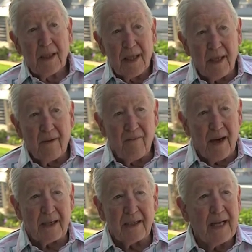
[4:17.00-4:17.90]
in
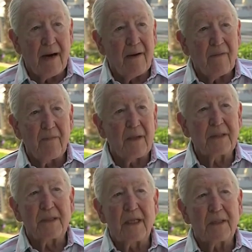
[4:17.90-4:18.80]
effect. Now everybody
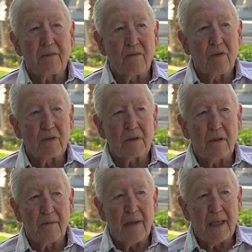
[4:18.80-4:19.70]
says the war's
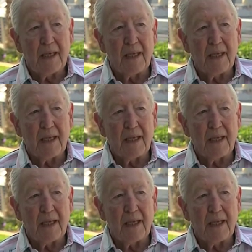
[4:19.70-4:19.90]
gone badly,